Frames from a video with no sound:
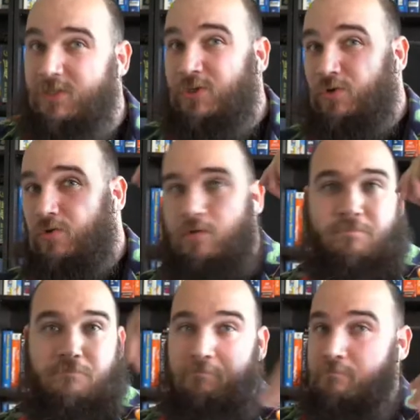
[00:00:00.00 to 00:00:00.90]
your
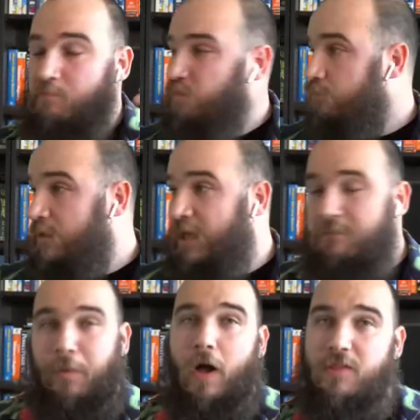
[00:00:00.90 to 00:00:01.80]
Git
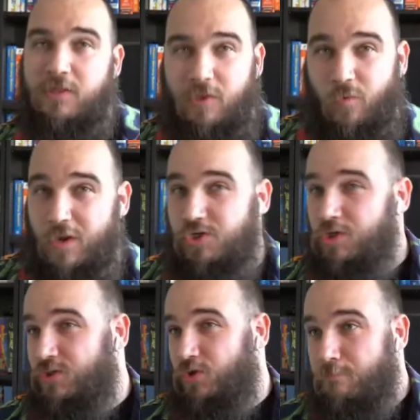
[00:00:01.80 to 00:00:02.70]
pod
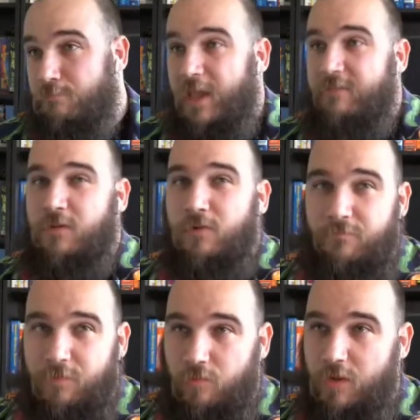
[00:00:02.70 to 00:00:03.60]
integrations, your Maven
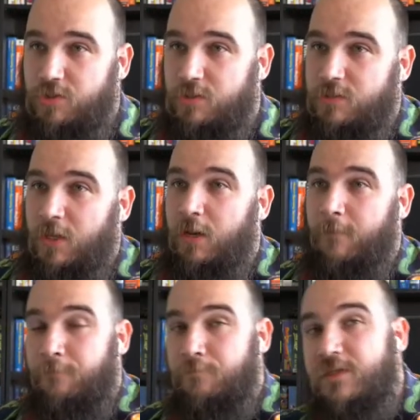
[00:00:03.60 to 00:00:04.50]
configurations.
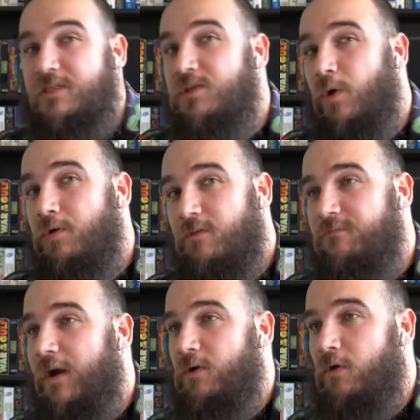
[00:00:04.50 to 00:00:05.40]
This is where you
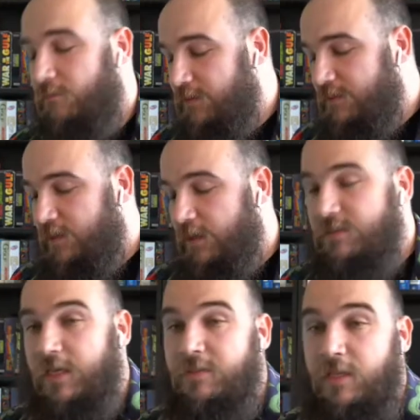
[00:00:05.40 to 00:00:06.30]
define all of these things.
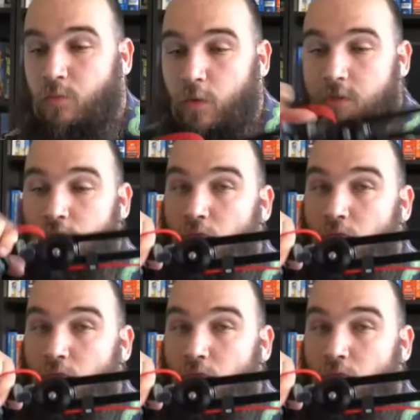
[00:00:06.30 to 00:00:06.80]
And then when you